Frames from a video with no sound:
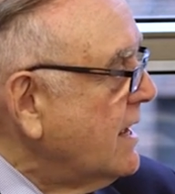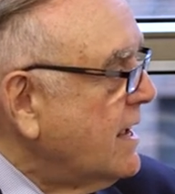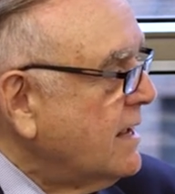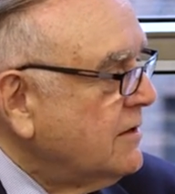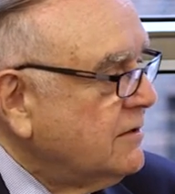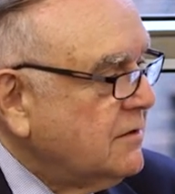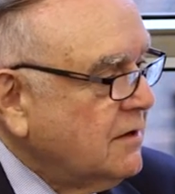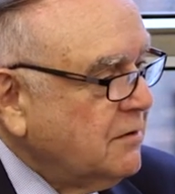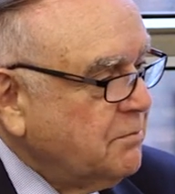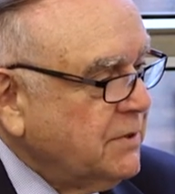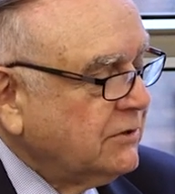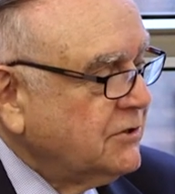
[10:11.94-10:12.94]
and
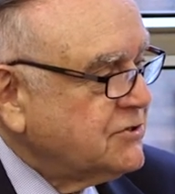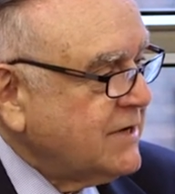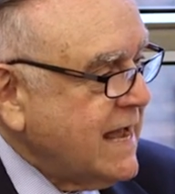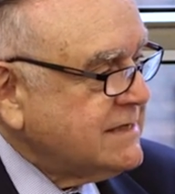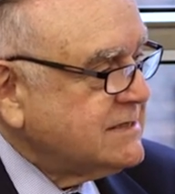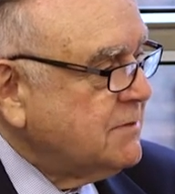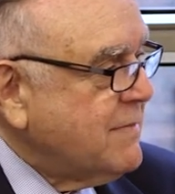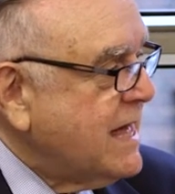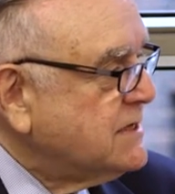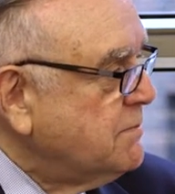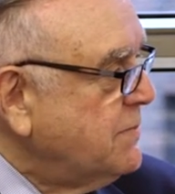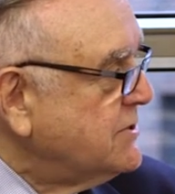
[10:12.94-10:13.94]
uh, build us an asset
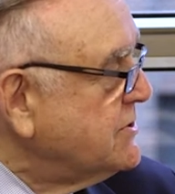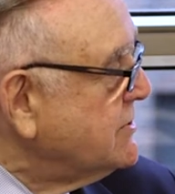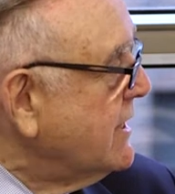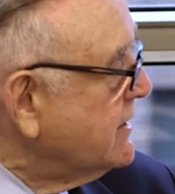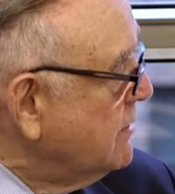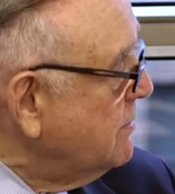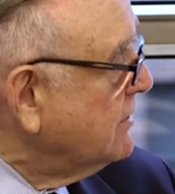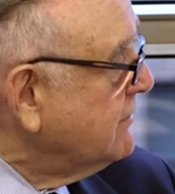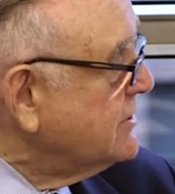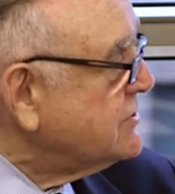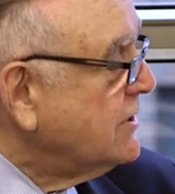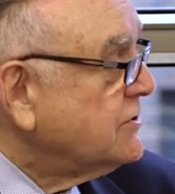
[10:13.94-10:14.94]
management business like you built
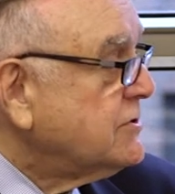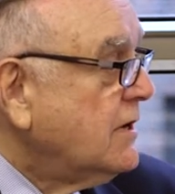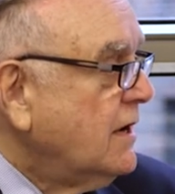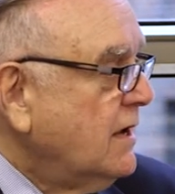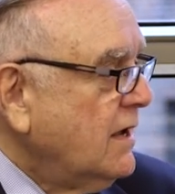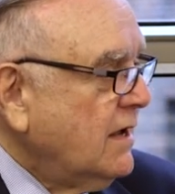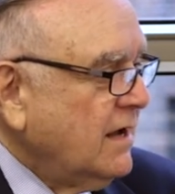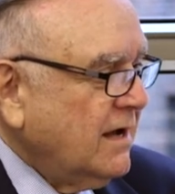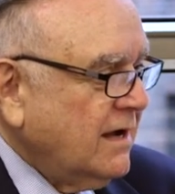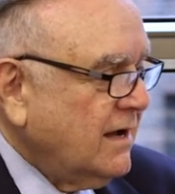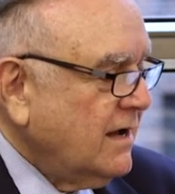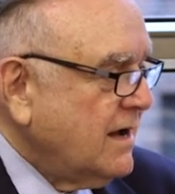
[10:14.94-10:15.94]
research.
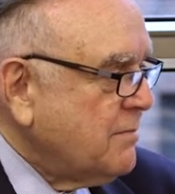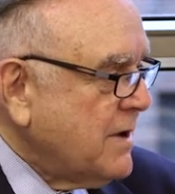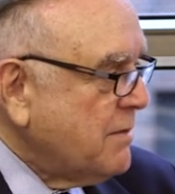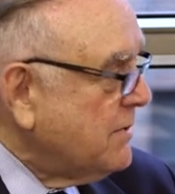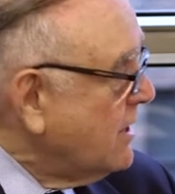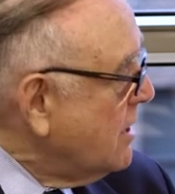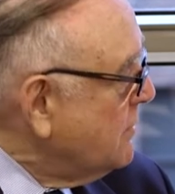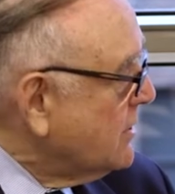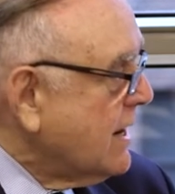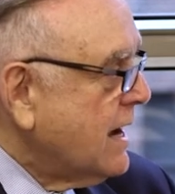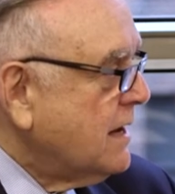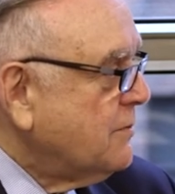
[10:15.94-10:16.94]
Uh, I'm, I'm, a humble
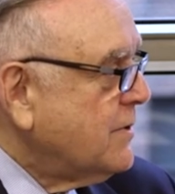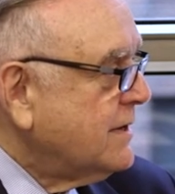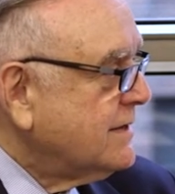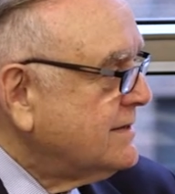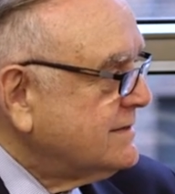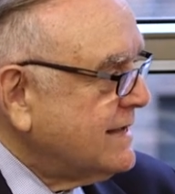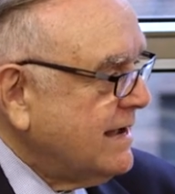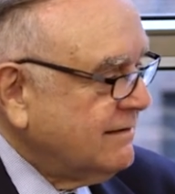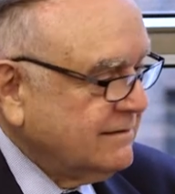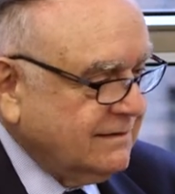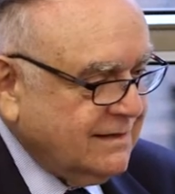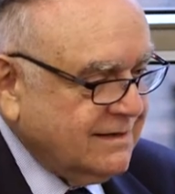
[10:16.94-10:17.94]
guy. I don't want to
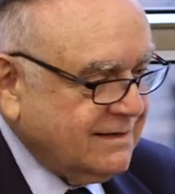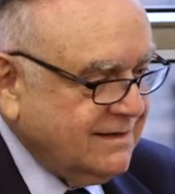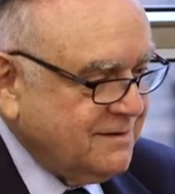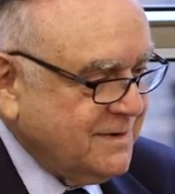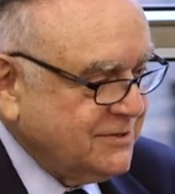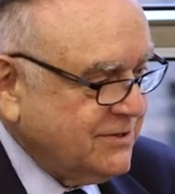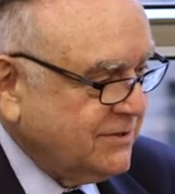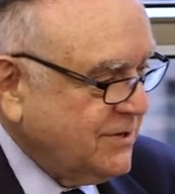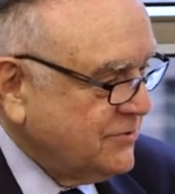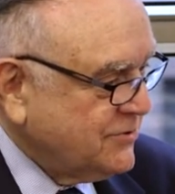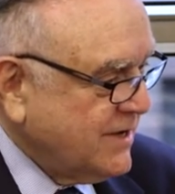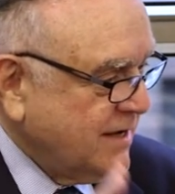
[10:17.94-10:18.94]
sound like, you know, my shit
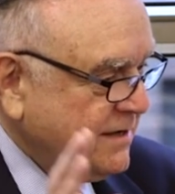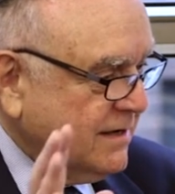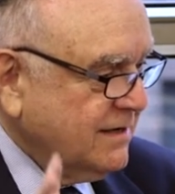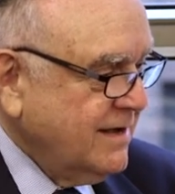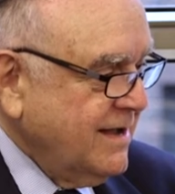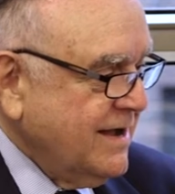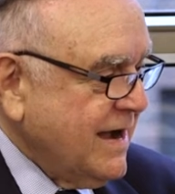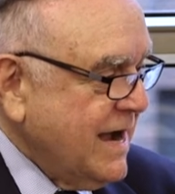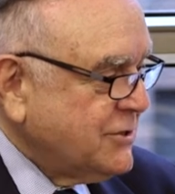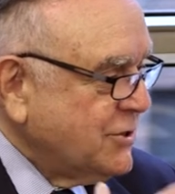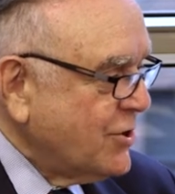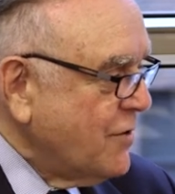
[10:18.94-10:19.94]
don't stink.
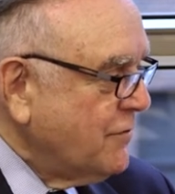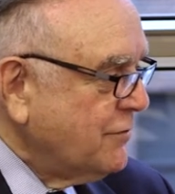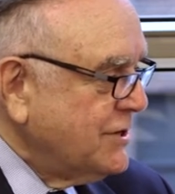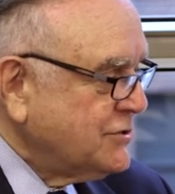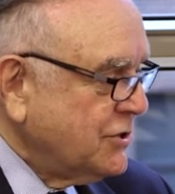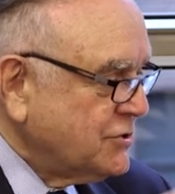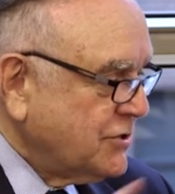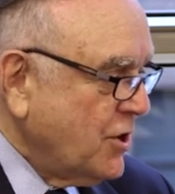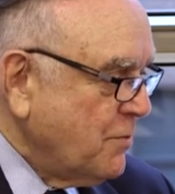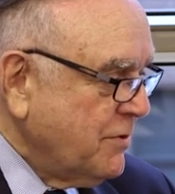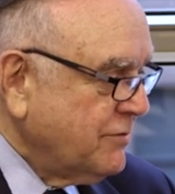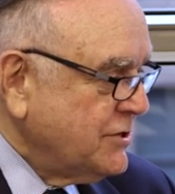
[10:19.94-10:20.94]
I took over research.
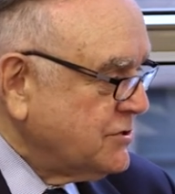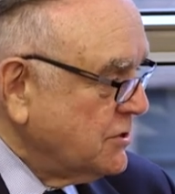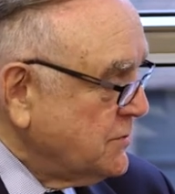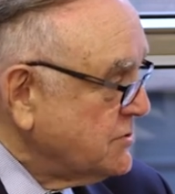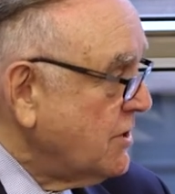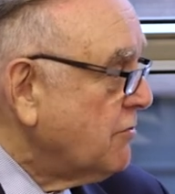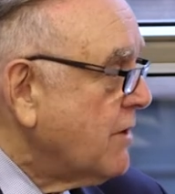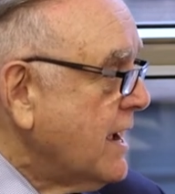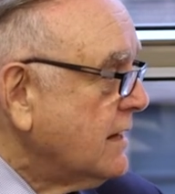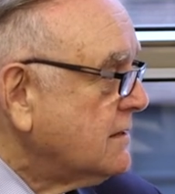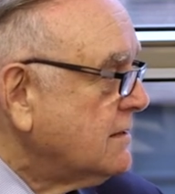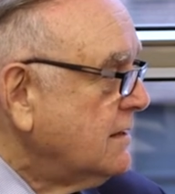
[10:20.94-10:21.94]
Goldman Research was right.